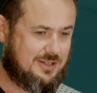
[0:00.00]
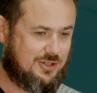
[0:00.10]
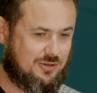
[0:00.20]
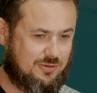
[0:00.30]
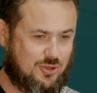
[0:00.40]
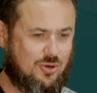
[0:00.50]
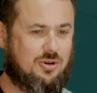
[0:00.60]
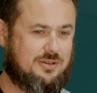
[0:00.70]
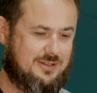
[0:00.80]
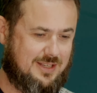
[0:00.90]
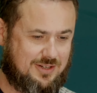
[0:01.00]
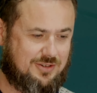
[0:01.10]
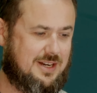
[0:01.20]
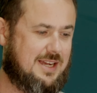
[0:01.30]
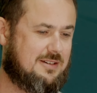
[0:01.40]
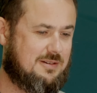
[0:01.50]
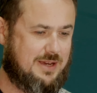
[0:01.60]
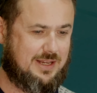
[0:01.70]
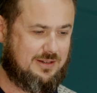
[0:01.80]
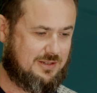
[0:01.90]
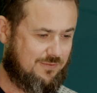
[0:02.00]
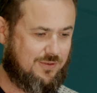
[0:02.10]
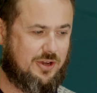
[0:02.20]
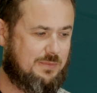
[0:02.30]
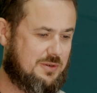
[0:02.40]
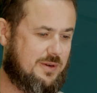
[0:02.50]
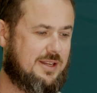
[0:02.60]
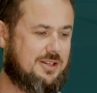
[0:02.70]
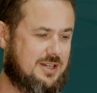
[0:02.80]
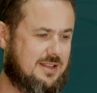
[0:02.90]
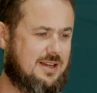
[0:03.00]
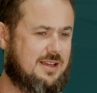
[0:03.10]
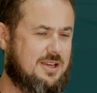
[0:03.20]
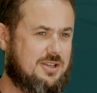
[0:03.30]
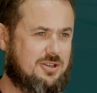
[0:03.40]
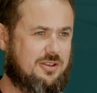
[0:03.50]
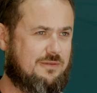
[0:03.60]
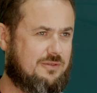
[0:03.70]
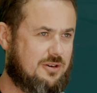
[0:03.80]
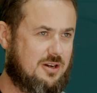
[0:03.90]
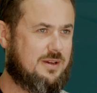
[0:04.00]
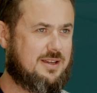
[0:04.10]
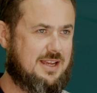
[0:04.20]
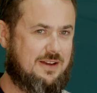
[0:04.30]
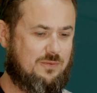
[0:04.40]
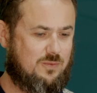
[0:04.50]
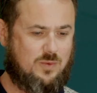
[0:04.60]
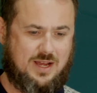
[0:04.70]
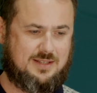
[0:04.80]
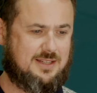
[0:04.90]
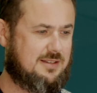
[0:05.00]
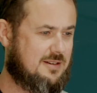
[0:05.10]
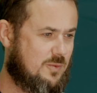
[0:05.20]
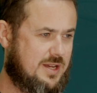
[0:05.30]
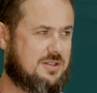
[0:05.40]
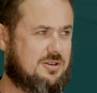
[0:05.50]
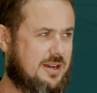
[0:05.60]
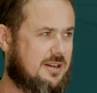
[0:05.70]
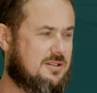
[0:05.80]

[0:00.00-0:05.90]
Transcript: to talk, to interact, to make it flow between each other, so the grower can have one system, one screen.